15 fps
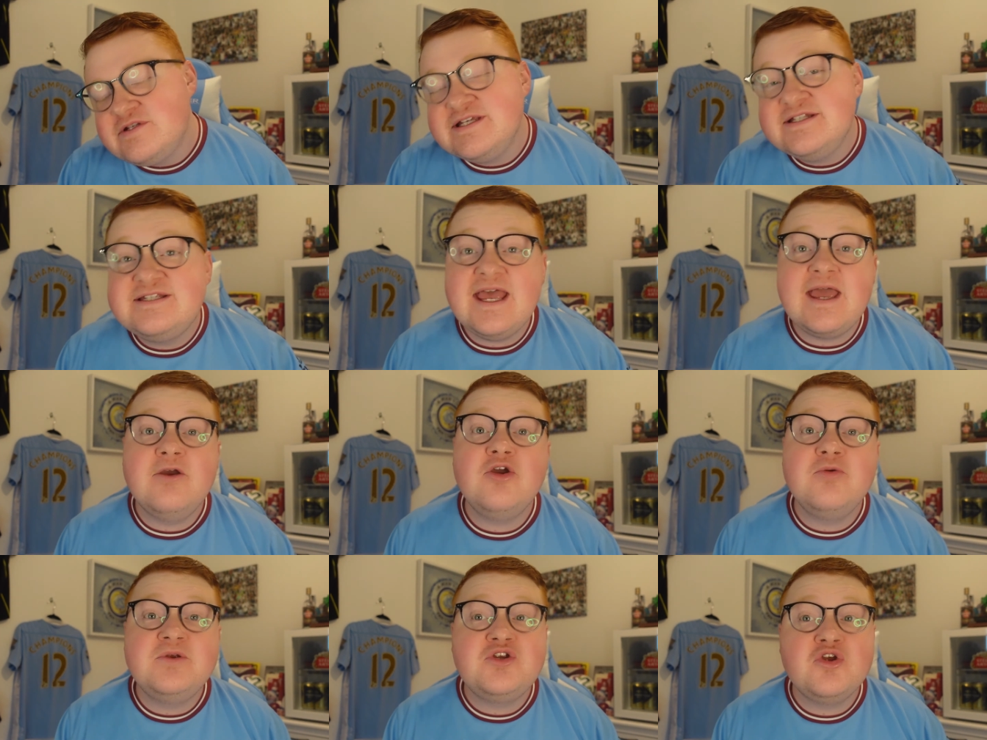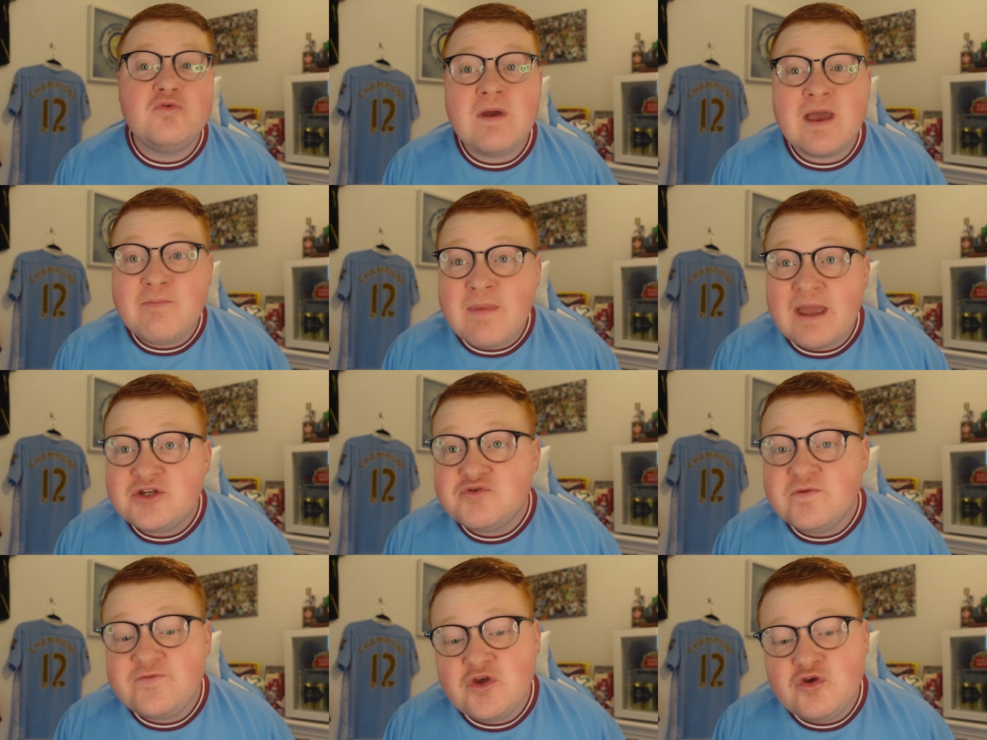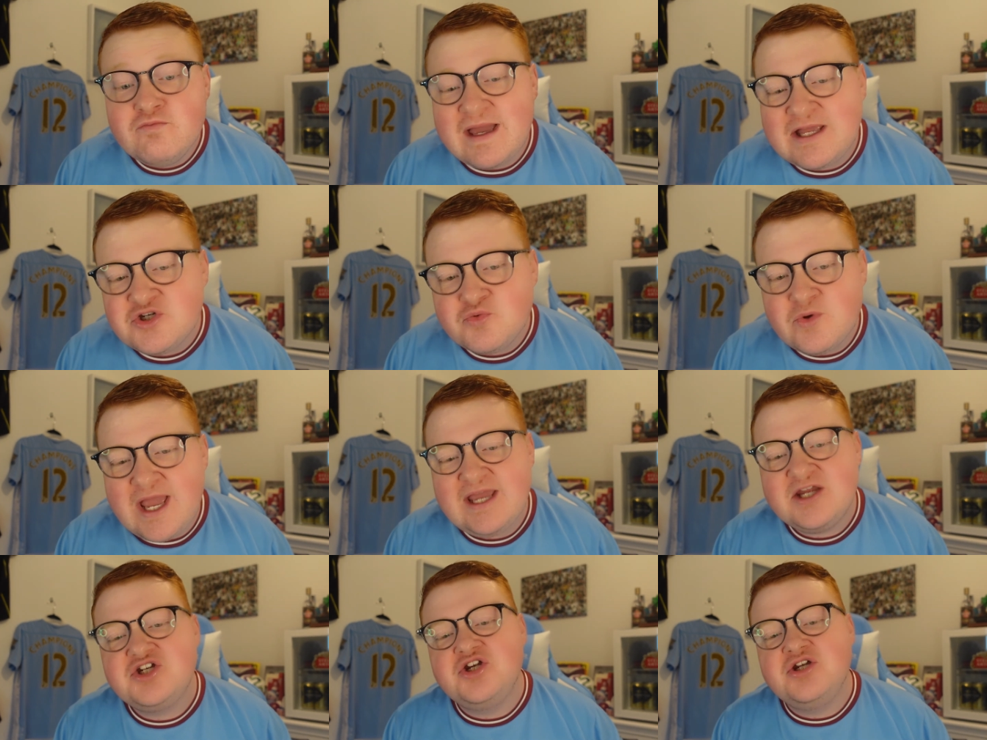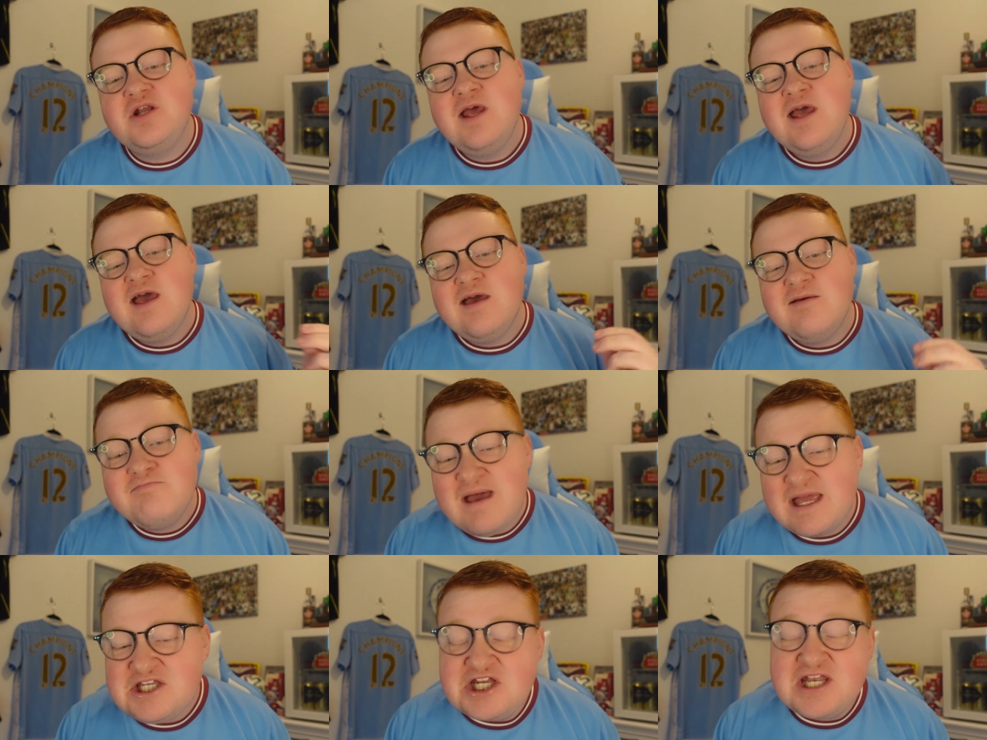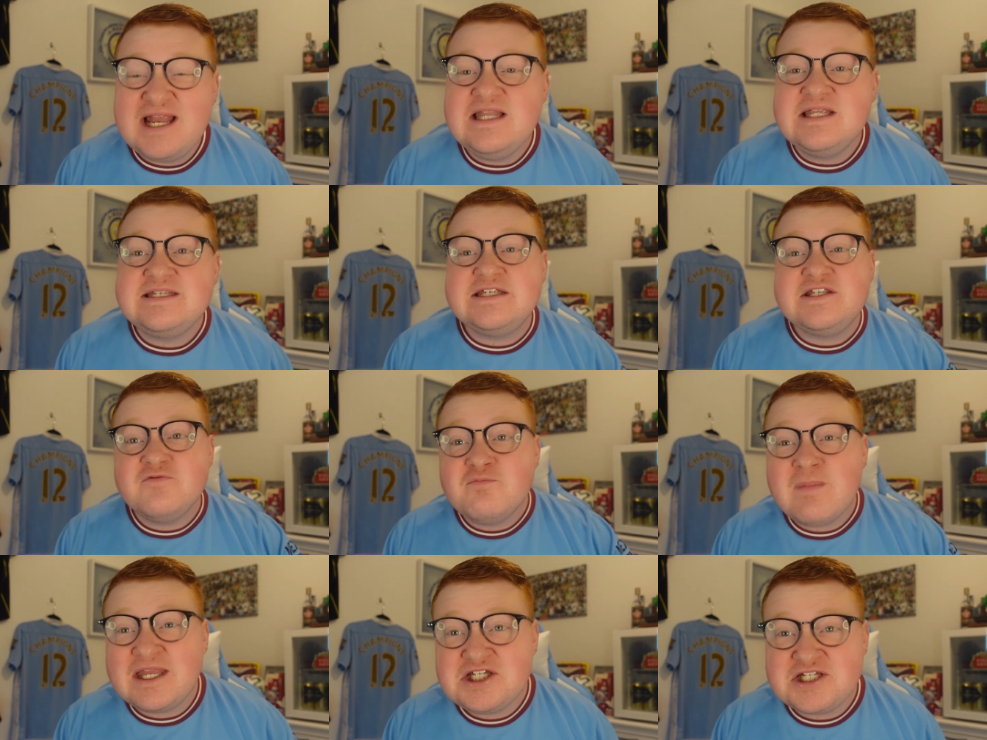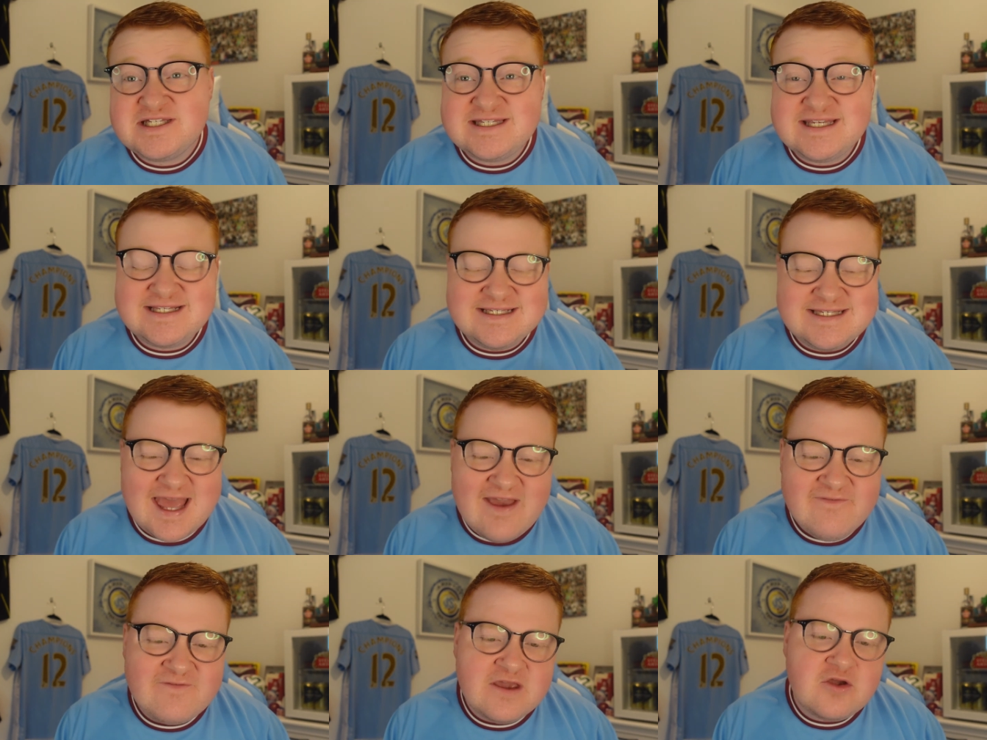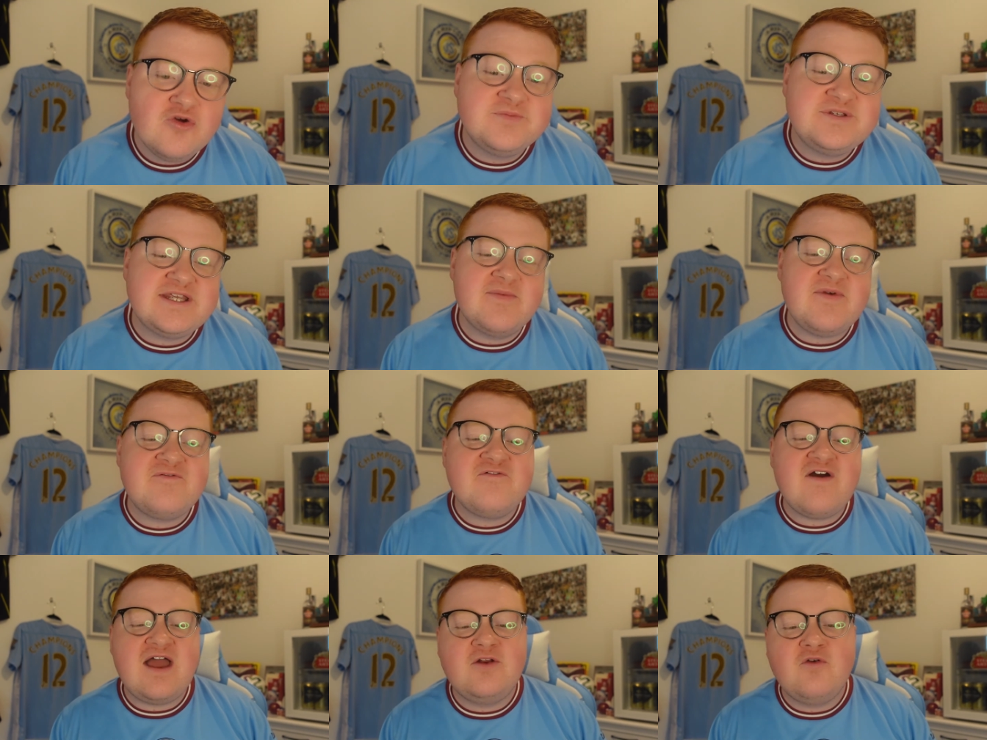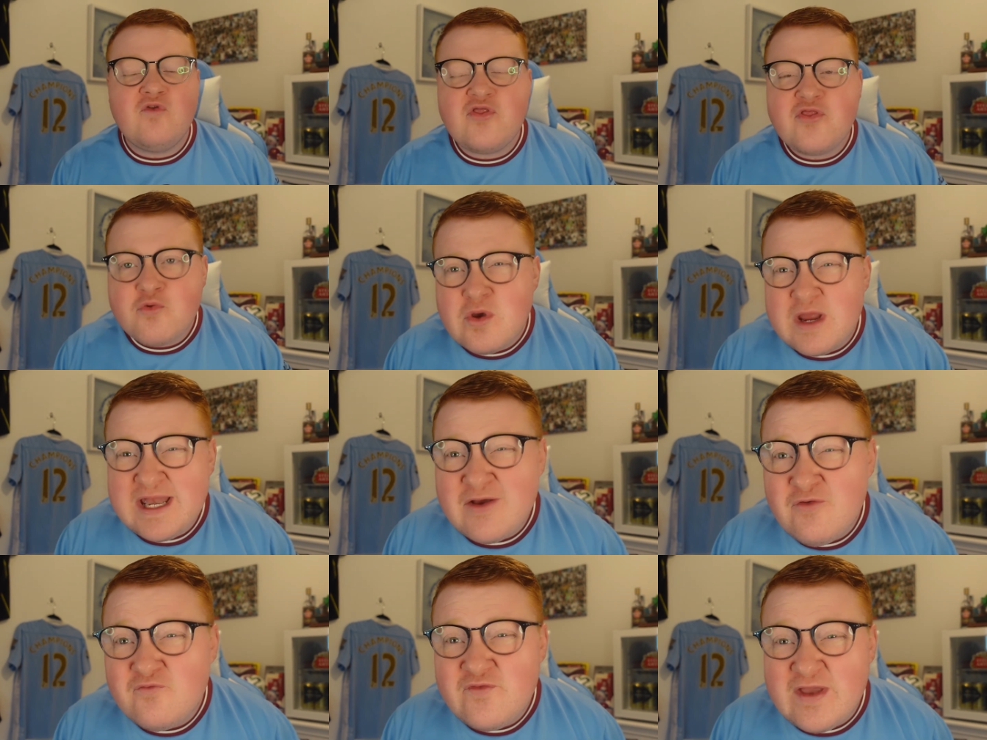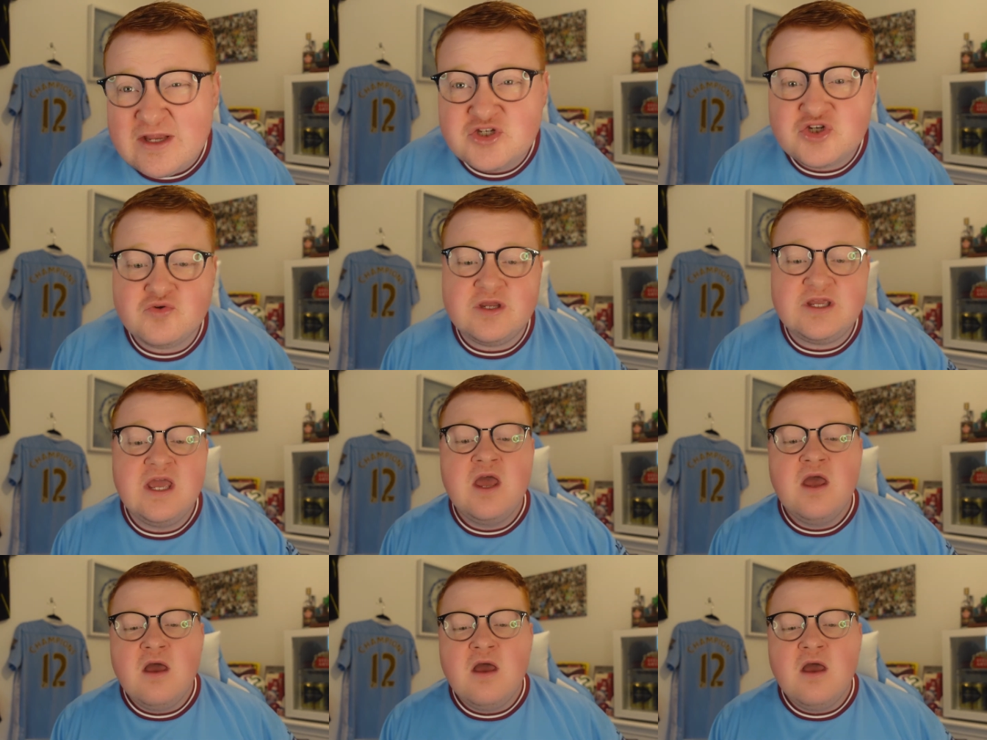Today I'm going to be doing my match review, match reaction and match analysis of Manchester City's FA Cup semi-final 3-0 victory